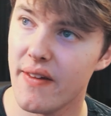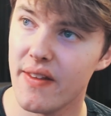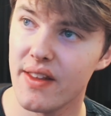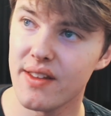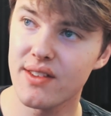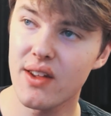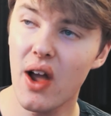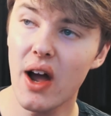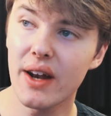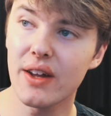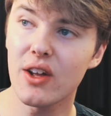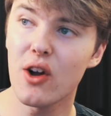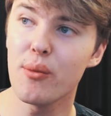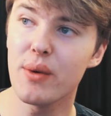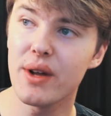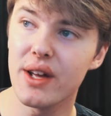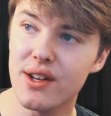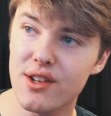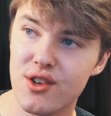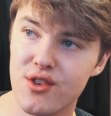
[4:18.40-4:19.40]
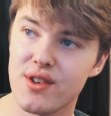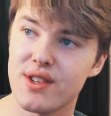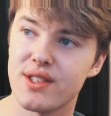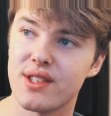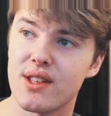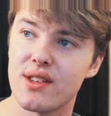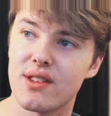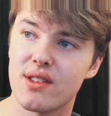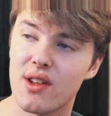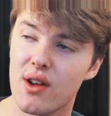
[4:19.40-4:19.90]
And this kind of got me
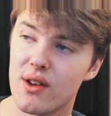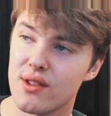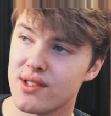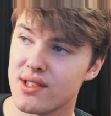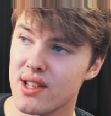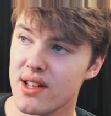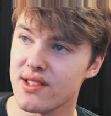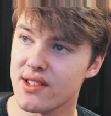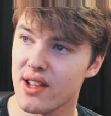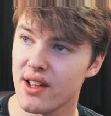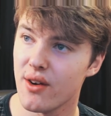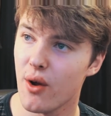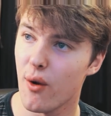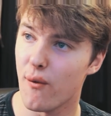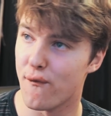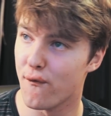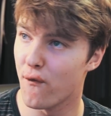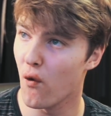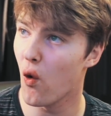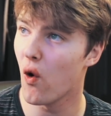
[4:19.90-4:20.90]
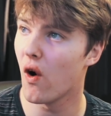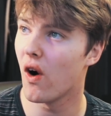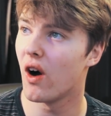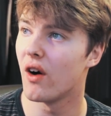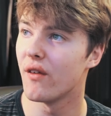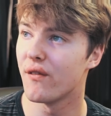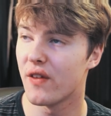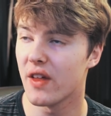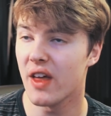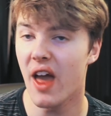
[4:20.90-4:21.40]
interested because since I know four
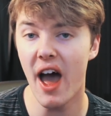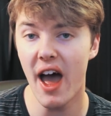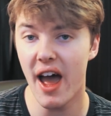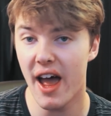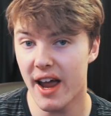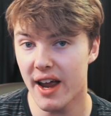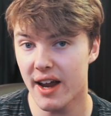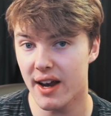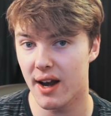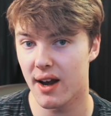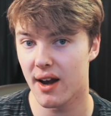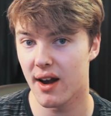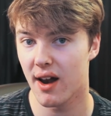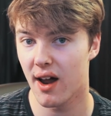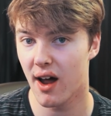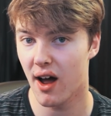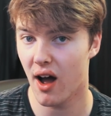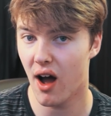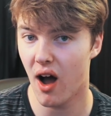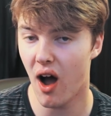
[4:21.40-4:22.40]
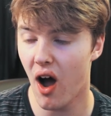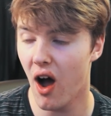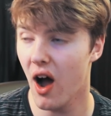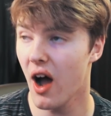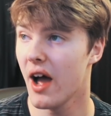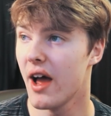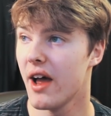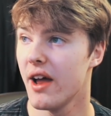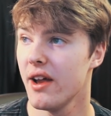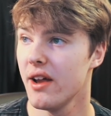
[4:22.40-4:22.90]
of the eight,
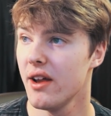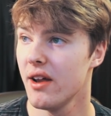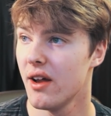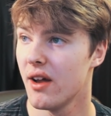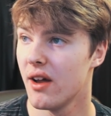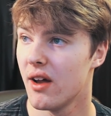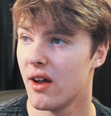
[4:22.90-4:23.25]
I